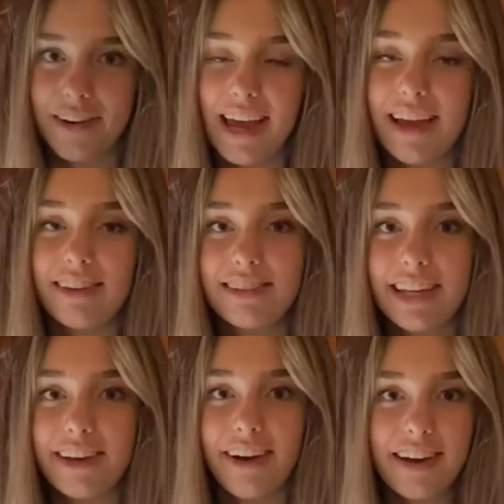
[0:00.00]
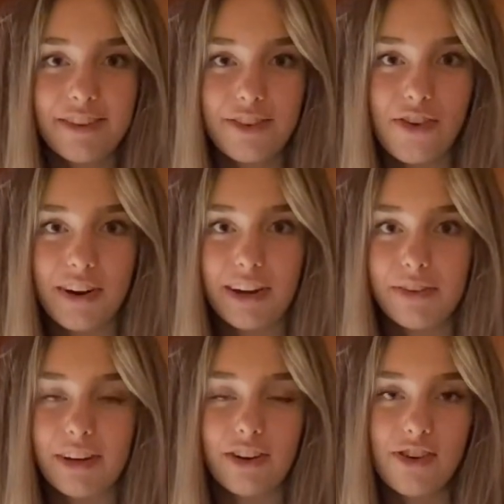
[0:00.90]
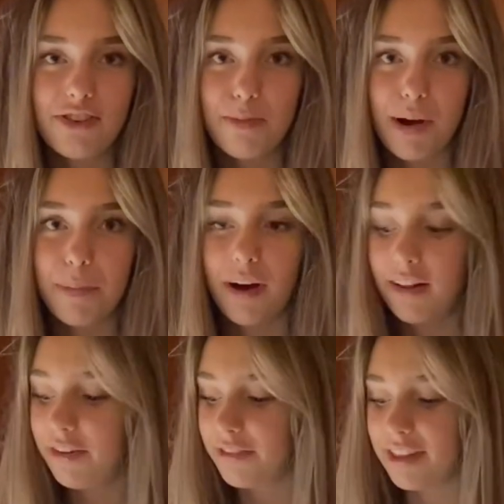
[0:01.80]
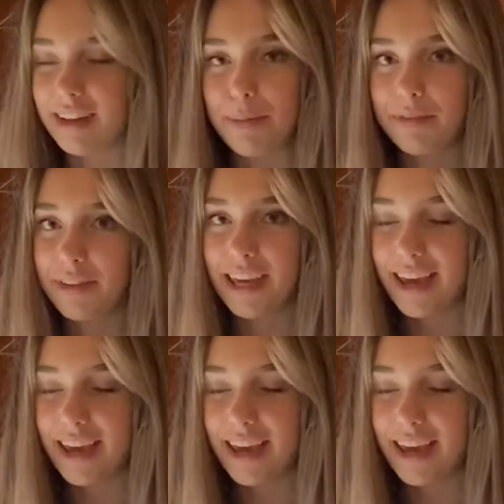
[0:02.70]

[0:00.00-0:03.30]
Is take your extra Oreos and crush them up all over the top of the cake.